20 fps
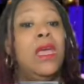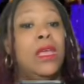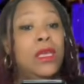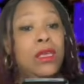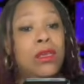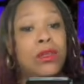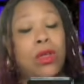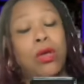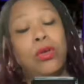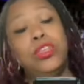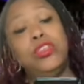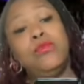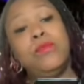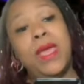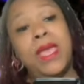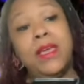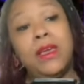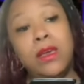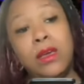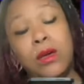You know, you
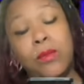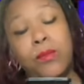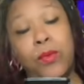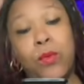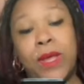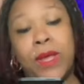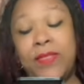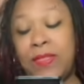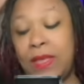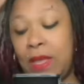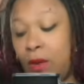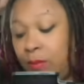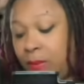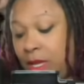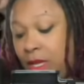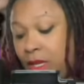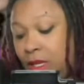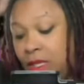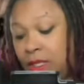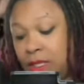make a good point there,
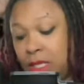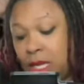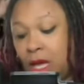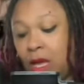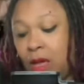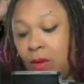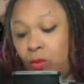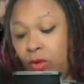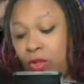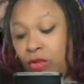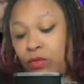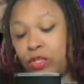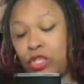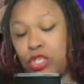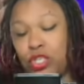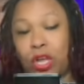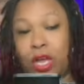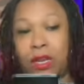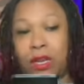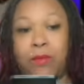because with
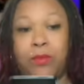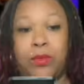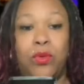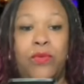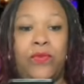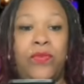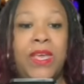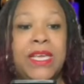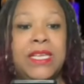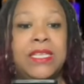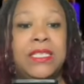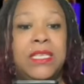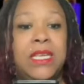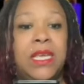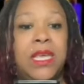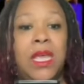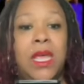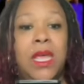Krishan and Blueface,